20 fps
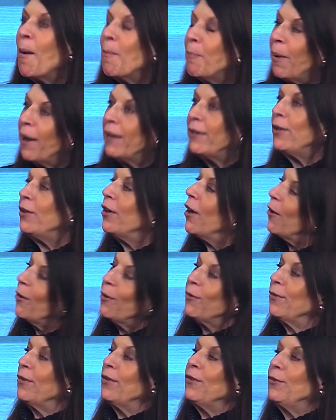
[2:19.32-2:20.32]
But, you
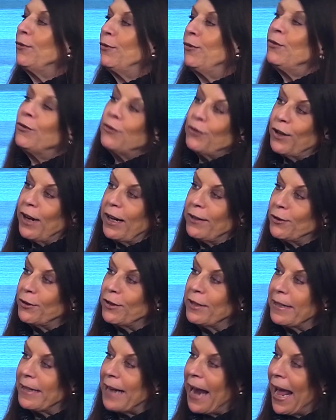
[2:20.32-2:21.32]
know, you should
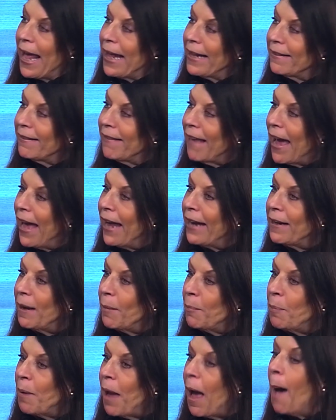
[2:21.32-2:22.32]
understand that
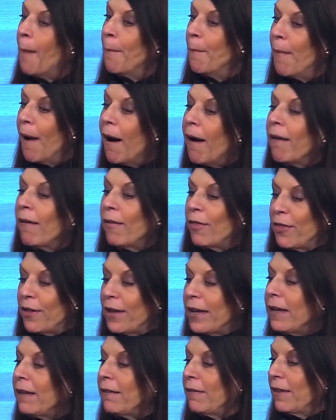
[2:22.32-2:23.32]
among
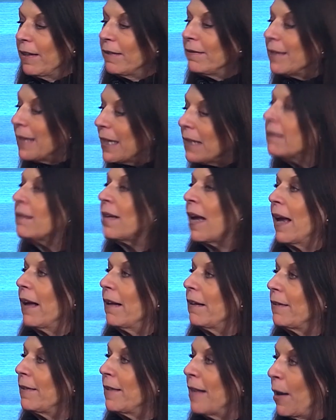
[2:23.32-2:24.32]
the
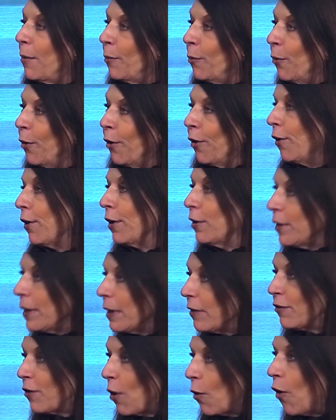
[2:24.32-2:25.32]
details that were
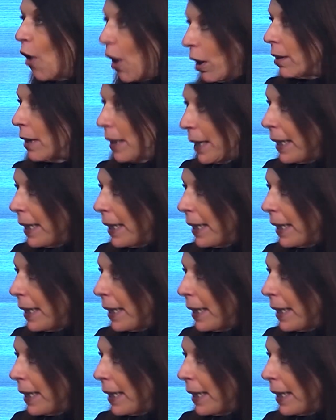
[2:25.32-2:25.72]
so-called